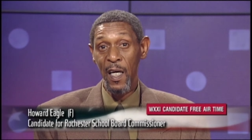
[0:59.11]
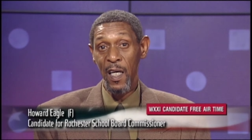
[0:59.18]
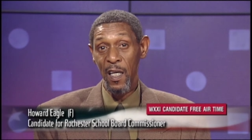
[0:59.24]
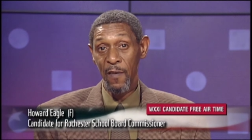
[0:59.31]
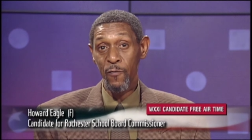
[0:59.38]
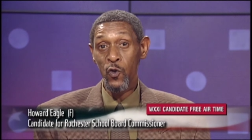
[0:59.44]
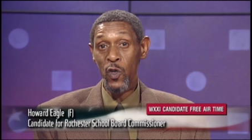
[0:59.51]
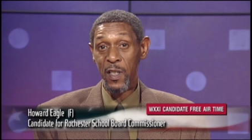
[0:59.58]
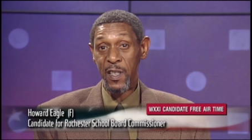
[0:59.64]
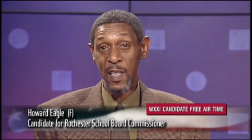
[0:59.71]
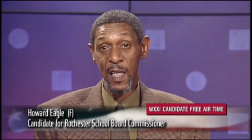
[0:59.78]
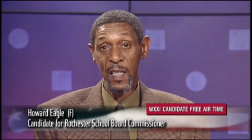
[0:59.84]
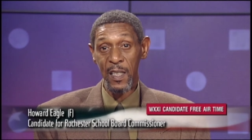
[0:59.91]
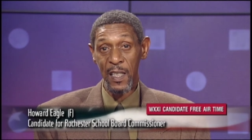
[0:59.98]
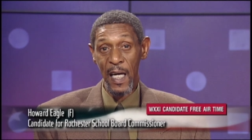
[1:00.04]
if you are
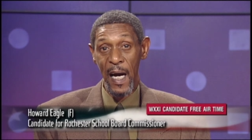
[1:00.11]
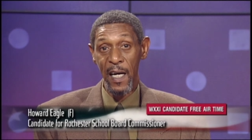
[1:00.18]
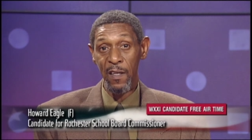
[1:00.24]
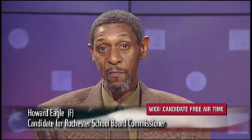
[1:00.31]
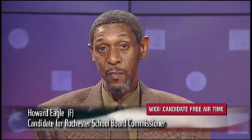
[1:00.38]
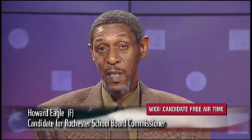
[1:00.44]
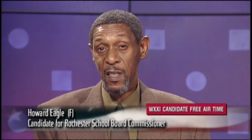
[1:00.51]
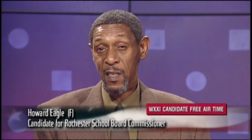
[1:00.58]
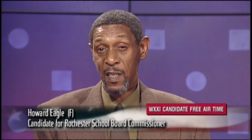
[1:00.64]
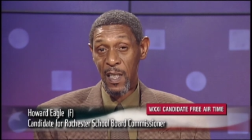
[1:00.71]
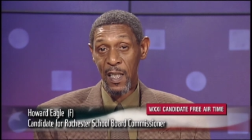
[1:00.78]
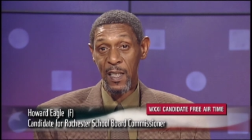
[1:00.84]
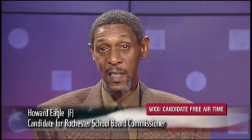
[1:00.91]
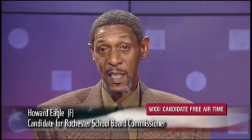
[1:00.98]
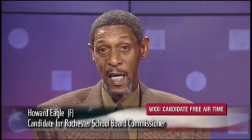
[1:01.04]
sick and tired of being sick
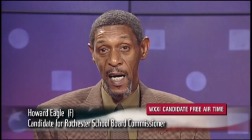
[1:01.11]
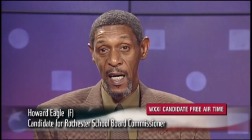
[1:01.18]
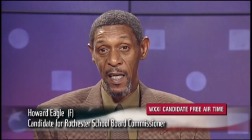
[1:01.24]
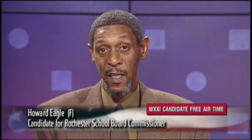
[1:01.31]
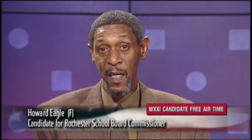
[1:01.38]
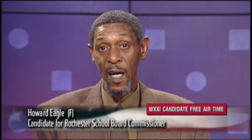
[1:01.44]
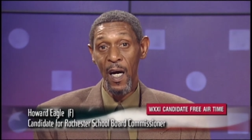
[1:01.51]
and tired